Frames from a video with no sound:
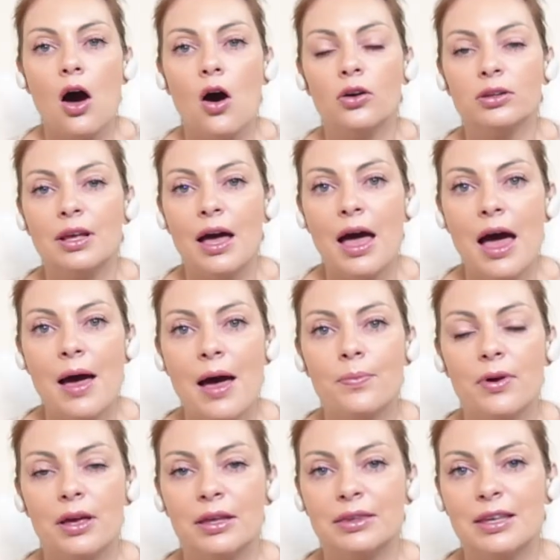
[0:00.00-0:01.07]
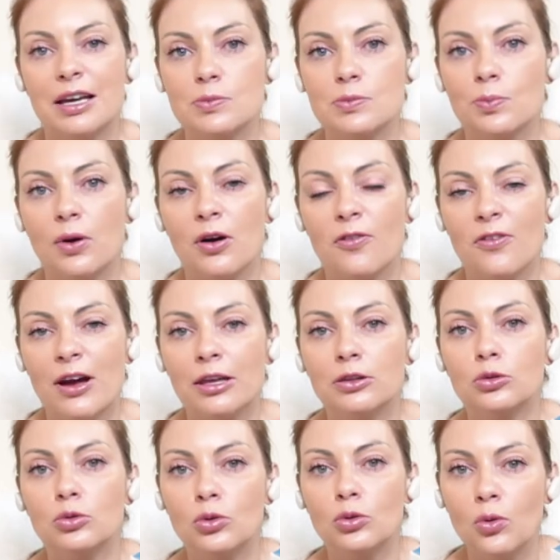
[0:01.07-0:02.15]
uh, on the app. It does
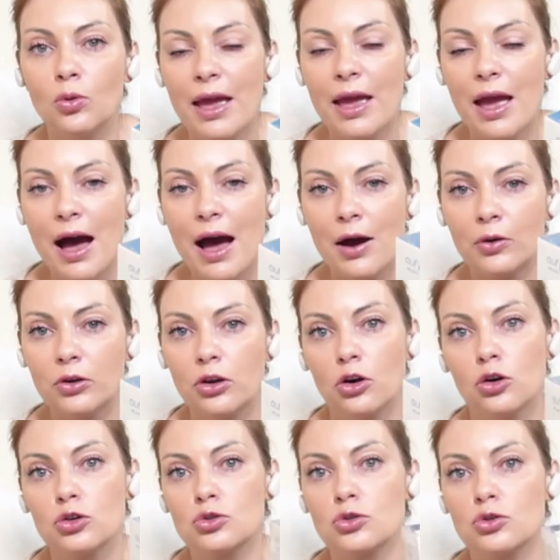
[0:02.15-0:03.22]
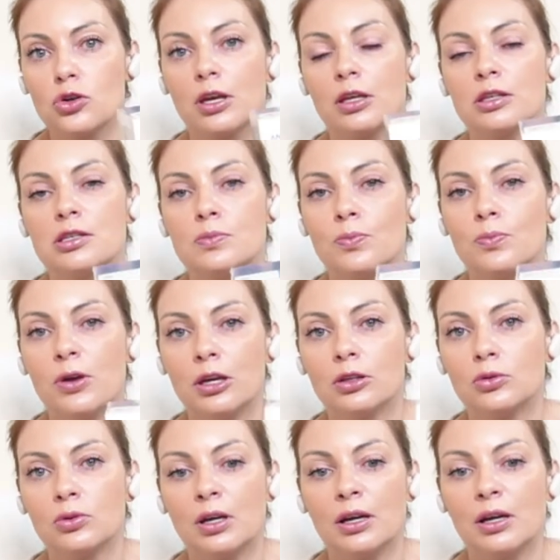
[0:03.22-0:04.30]
provide two-way audio, so you can speak
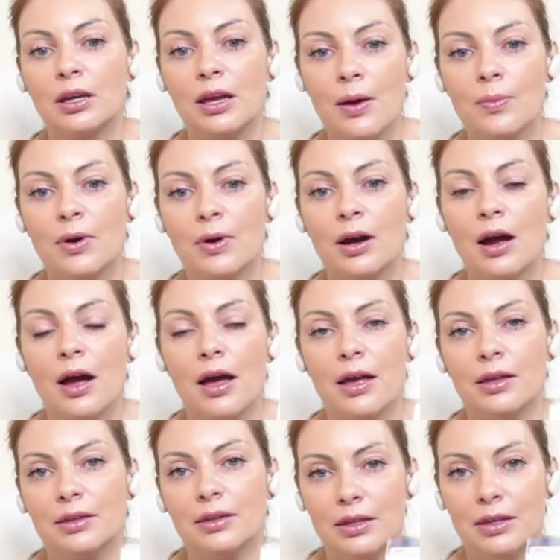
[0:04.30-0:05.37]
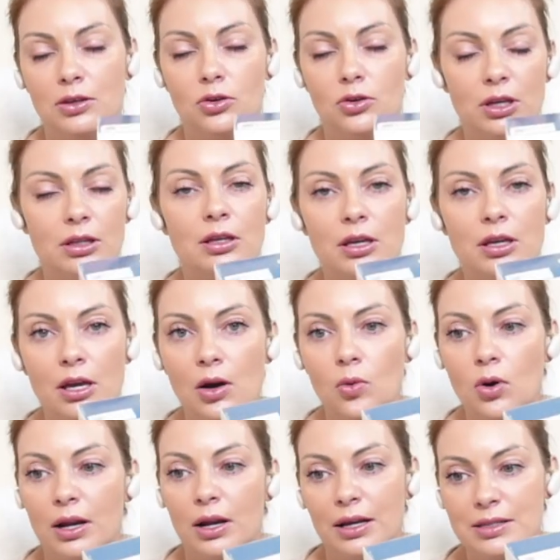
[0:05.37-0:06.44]
to the camera and then you can
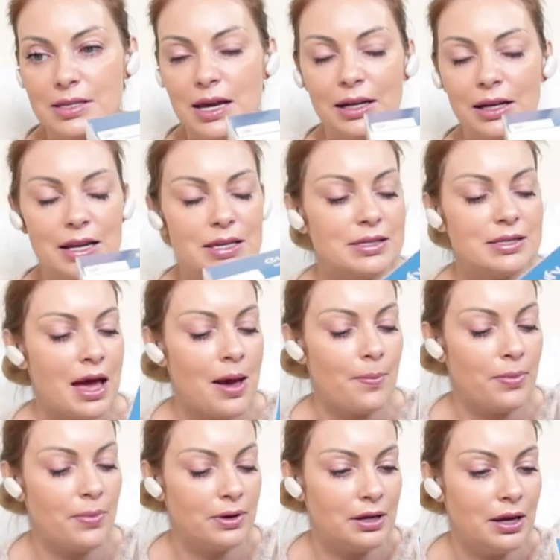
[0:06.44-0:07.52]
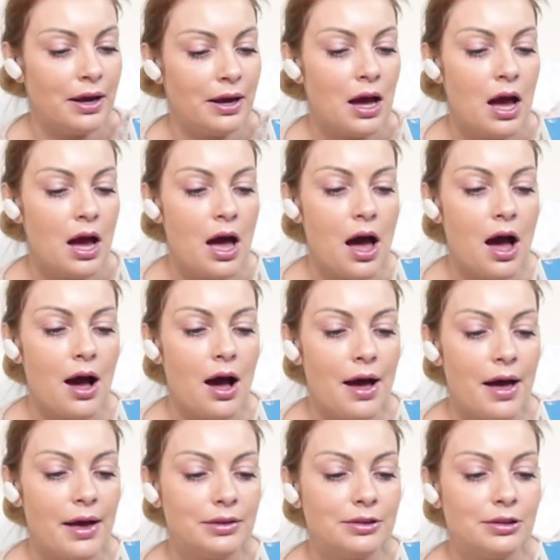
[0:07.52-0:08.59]
hear what exactly is happening
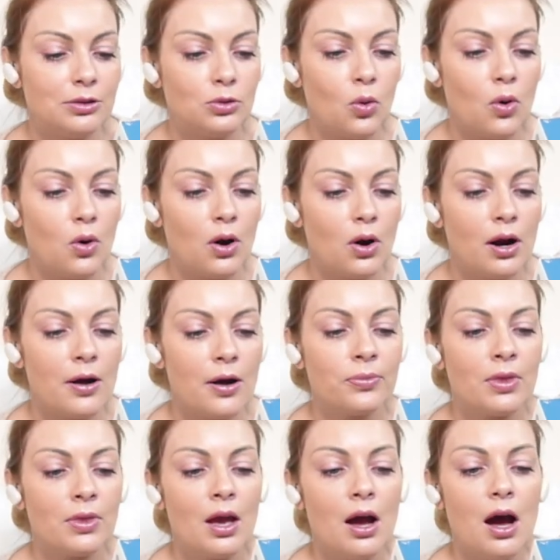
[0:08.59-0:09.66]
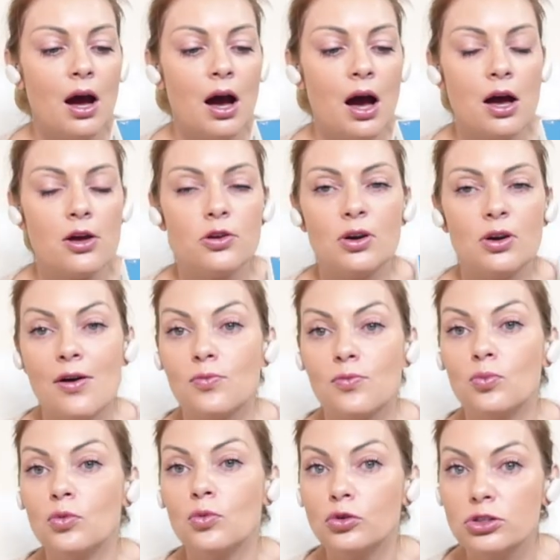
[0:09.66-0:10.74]
uh, at the door. Uh, you have
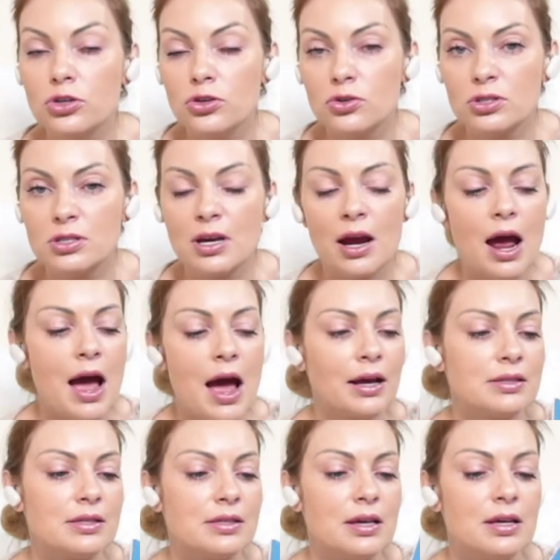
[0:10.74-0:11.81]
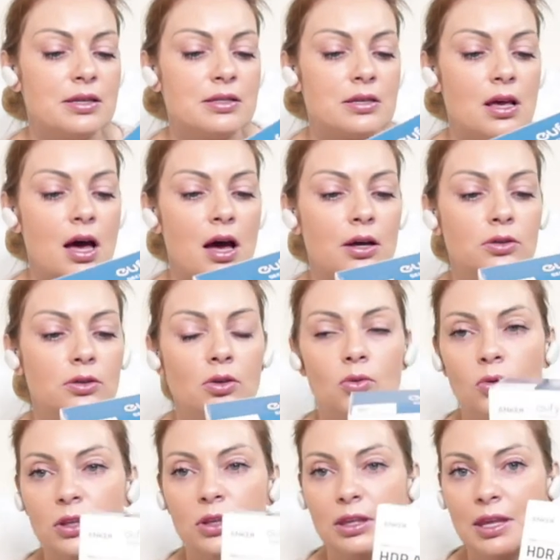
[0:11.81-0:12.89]
multi-user access uh,
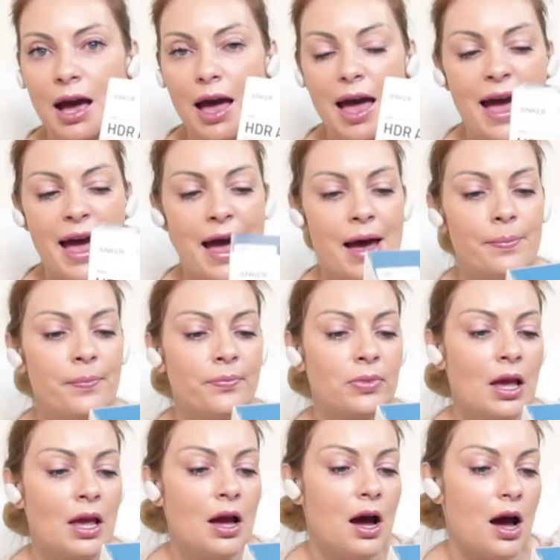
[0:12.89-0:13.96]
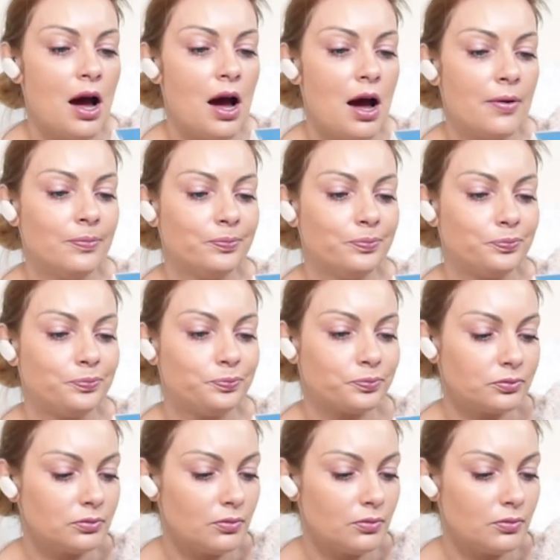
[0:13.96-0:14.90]
with the app. Um,